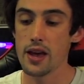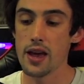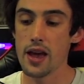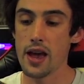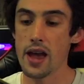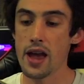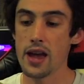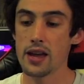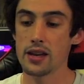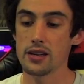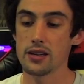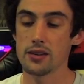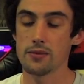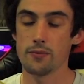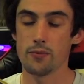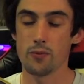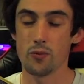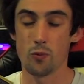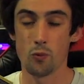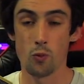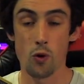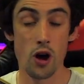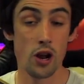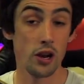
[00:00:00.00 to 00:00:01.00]
and
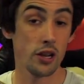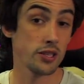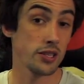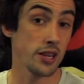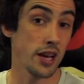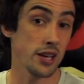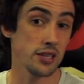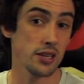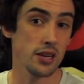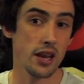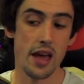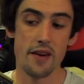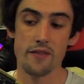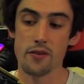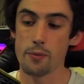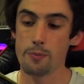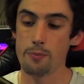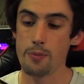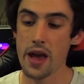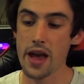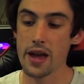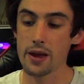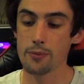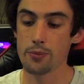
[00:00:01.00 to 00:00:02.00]
while it doesn't have a
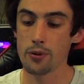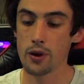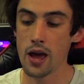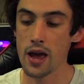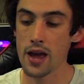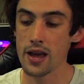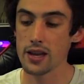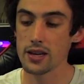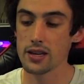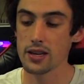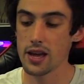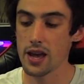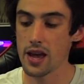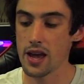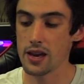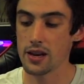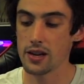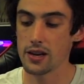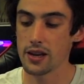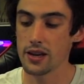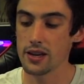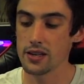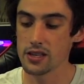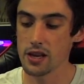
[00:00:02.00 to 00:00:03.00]
back plate and
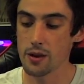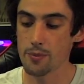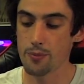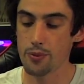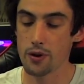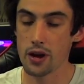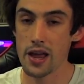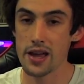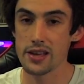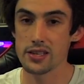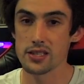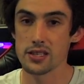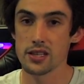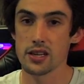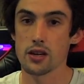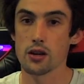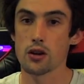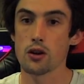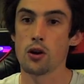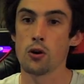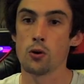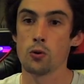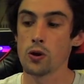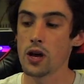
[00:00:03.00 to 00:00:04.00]
it is a plastic
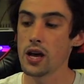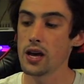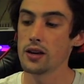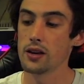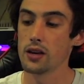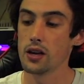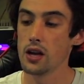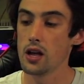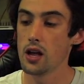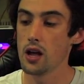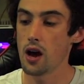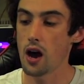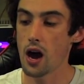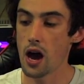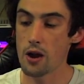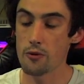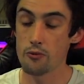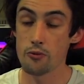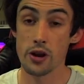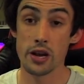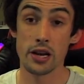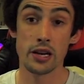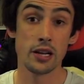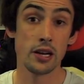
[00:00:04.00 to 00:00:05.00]
cooler, I
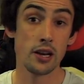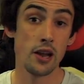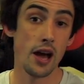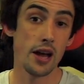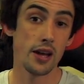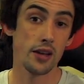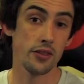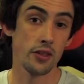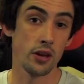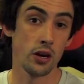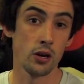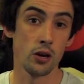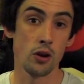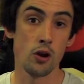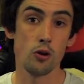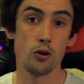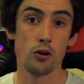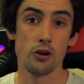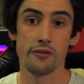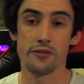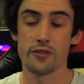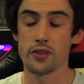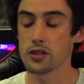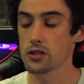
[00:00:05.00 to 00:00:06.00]
really like the look
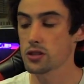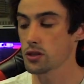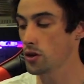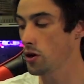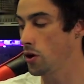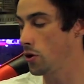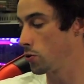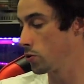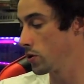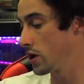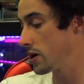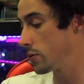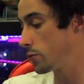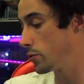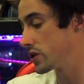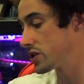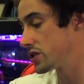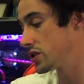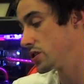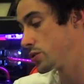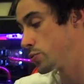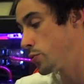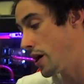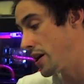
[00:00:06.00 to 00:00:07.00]
of this cooler, which
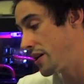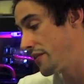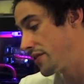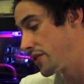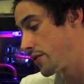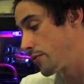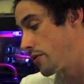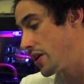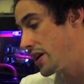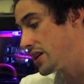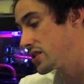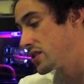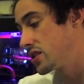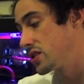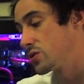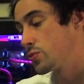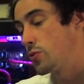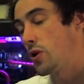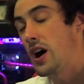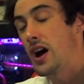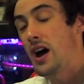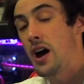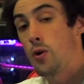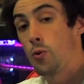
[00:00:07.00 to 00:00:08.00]
is one of the reasons
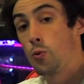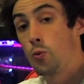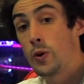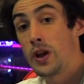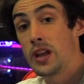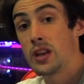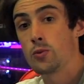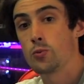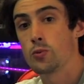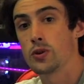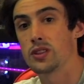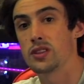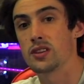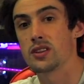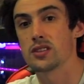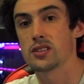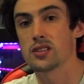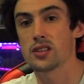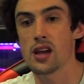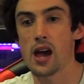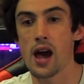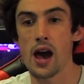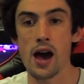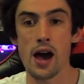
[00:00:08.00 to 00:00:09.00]
why I went with this
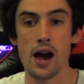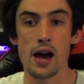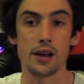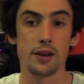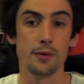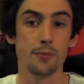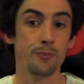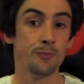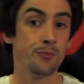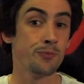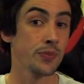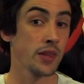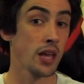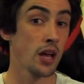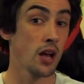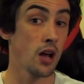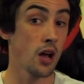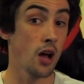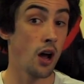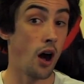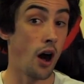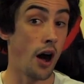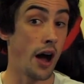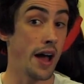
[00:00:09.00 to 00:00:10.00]
card.
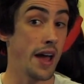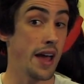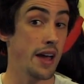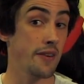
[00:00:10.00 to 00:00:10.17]
I